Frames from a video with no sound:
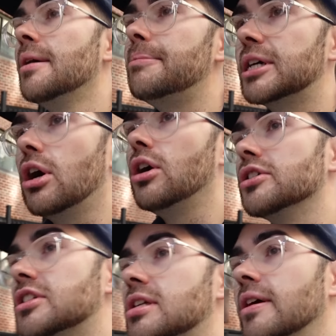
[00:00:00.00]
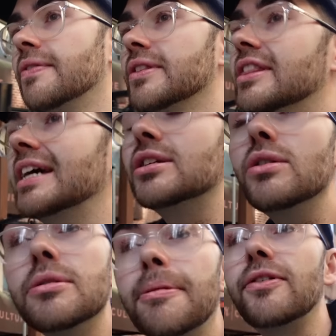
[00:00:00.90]
because they
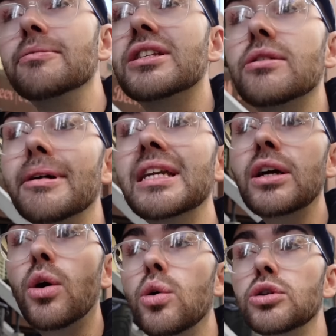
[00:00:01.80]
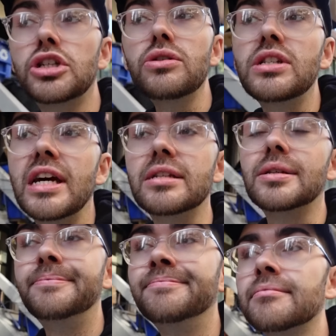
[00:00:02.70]
don't do performances on Monday or
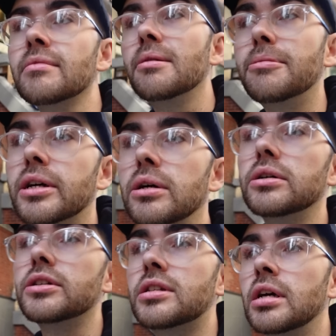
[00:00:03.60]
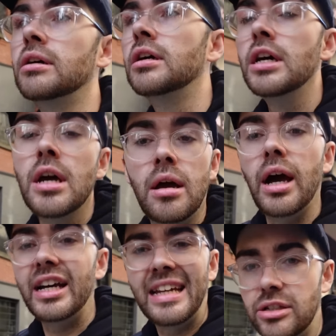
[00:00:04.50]
Tuesdays because
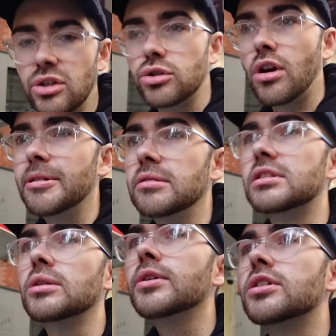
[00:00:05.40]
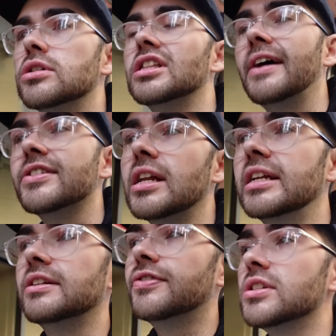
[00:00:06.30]
I guess Josh Groban didn't want to, so they have a
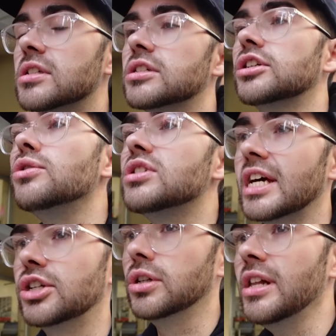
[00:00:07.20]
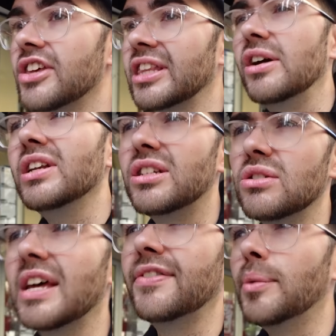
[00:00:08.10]
slightly different show schedule. I think they only do
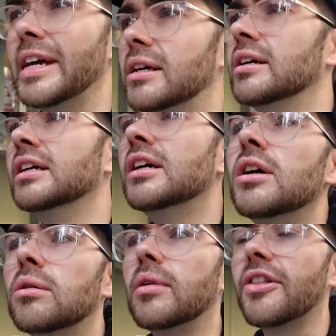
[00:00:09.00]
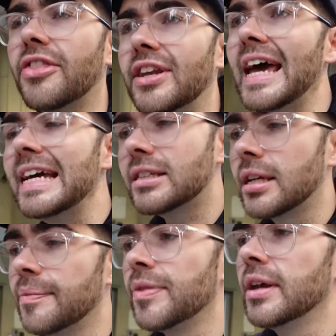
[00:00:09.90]
seven a week rather than eight.